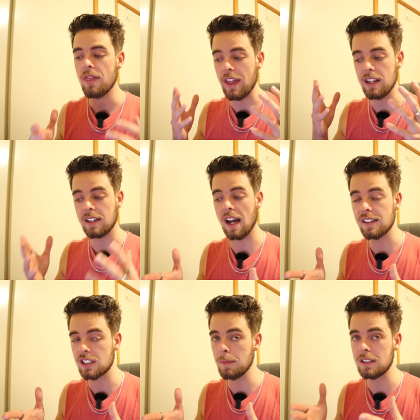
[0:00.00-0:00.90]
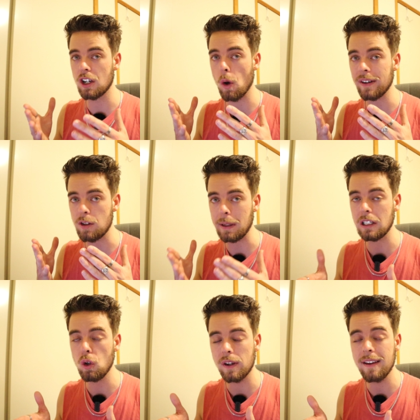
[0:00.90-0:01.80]
that your customers are going to be
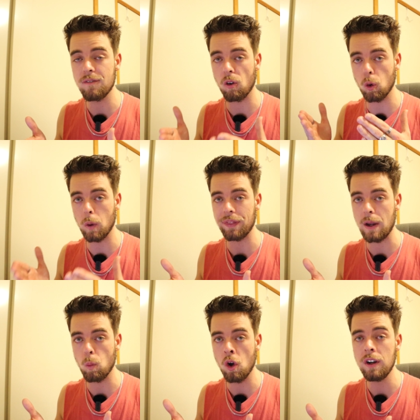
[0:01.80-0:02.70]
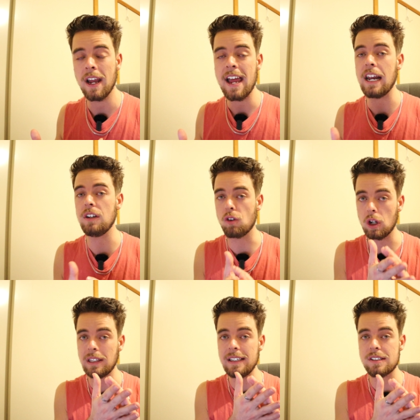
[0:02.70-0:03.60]
looking for and what they want, and you've got
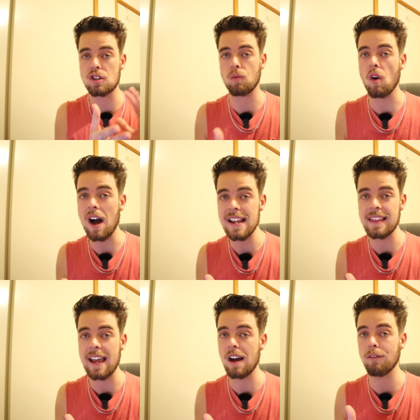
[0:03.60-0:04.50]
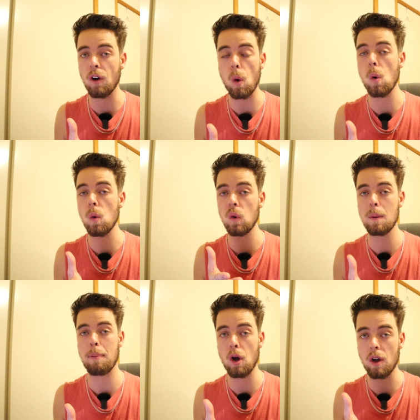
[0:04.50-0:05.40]
a list right there of all the
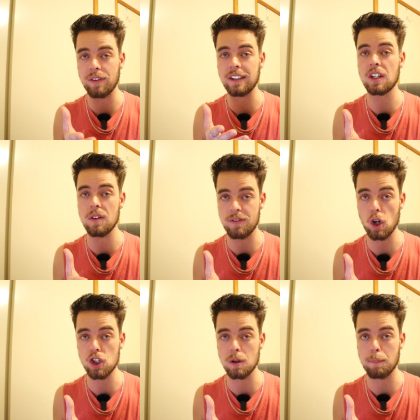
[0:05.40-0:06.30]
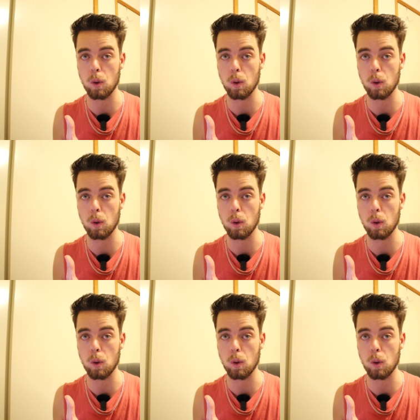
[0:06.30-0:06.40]
perfect conversion